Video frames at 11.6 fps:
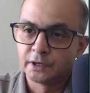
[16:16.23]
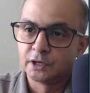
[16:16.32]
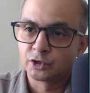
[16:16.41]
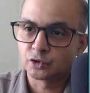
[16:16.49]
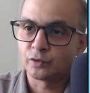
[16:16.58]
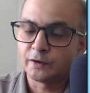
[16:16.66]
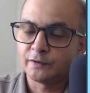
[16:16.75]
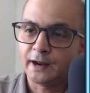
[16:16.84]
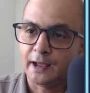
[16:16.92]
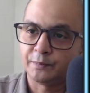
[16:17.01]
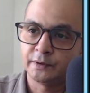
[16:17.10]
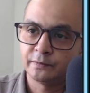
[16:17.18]
So what will
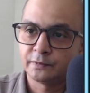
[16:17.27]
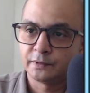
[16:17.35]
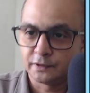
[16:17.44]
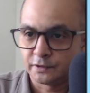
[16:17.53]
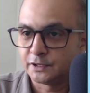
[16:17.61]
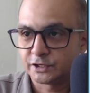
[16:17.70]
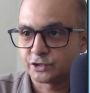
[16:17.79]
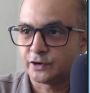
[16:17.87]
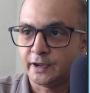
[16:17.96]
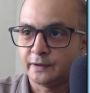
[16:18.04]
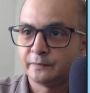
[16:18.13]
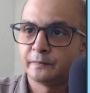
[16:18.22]
happen? Let's
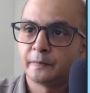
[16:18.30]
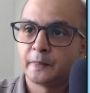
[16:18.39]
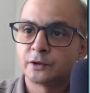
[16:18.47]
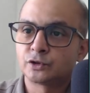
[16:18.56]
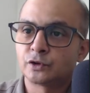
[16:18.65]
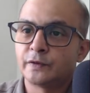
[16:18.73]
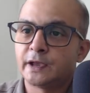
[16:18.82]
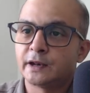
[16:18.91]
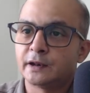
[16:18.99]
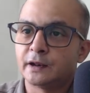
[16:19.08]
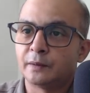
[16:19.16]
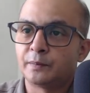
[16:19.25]
try. So we
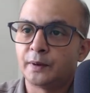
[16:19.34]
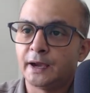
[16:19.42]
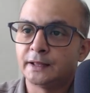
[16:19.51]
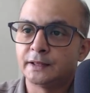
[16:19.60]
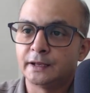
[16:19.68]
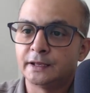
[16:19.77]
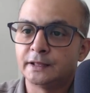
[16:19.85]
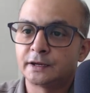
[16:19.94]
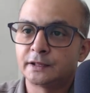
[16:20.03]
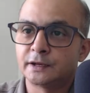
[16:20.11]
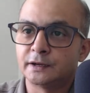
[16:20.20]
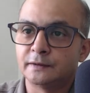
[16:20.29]
can apply
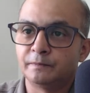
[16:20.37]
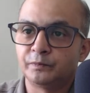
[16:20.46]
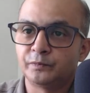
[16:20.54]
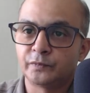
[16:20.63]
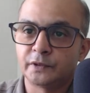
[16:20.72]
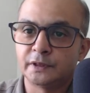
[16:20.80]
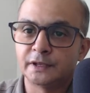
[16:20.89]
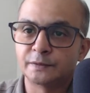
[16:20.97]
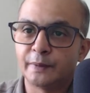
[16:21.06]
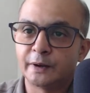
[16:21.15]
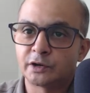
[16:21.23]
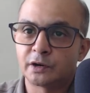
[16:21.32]
either this
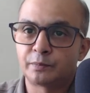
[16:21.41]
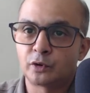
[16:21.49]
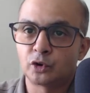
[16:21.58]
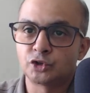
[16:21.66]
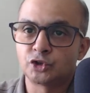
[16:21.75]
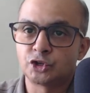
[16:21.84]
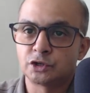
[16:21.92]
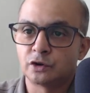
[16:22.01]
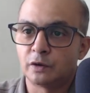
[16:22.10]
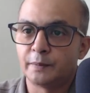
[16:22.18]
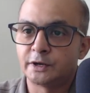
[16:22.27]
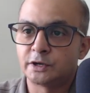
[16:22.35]
better approach
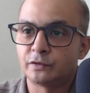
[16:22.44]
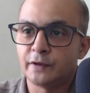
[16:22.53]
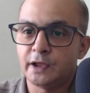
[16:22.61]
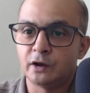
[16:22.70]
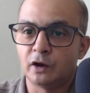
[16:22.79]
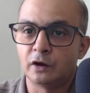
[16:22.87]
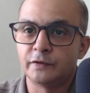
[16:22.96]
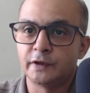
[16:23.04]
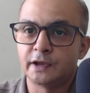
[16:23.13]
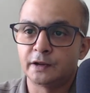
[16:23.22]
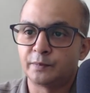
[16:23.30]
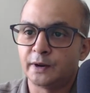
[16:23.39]
or better way, or we
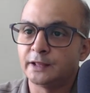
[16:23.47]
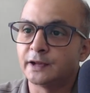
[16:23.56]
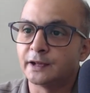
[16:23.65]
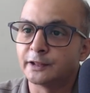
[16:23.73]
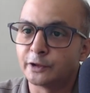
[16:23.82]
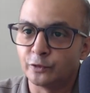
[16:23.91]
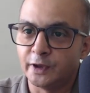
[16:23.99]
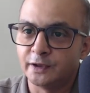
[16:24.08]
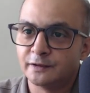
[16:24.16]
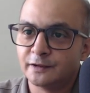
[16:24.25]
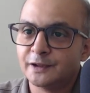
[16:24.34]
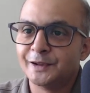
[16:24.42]
can apply the another way.
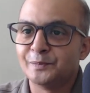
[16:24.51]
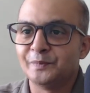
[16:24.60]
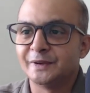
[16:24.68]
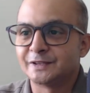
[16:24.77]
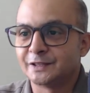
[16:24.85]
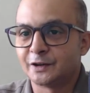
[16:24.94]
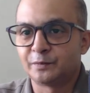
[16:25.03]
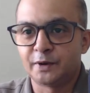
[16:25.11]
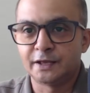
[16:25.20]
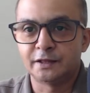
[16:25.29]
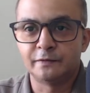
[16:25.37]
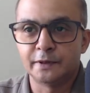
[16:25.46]
We say that
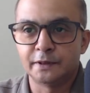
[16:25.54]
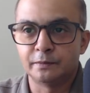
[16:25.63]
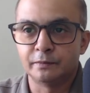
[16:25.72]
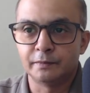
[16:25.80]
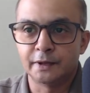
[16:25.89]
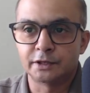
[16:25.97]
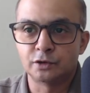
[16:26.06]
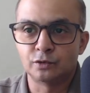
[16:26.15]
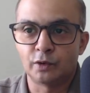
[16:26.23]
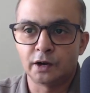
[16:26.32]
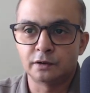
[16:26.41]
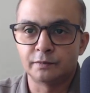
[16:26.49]
apply the method
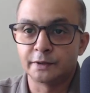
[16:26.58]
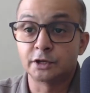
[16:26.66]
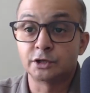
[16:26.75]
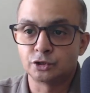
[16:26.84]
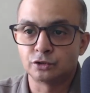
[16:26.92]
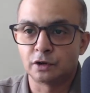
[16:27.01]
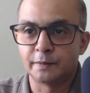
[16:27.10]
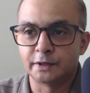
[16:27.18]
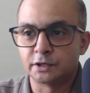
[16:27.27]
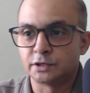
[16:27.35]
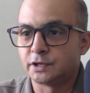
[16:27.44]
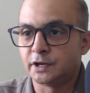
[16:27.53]
1, method 2 or
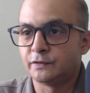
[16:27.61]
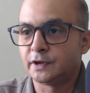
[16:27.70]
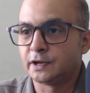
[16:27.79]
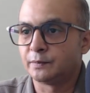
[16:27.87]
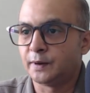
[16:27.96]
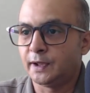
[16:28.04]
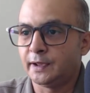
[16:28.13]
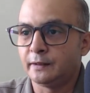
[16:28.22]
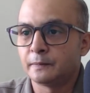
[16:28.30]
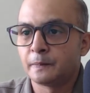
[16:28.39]
method 3 we can apply.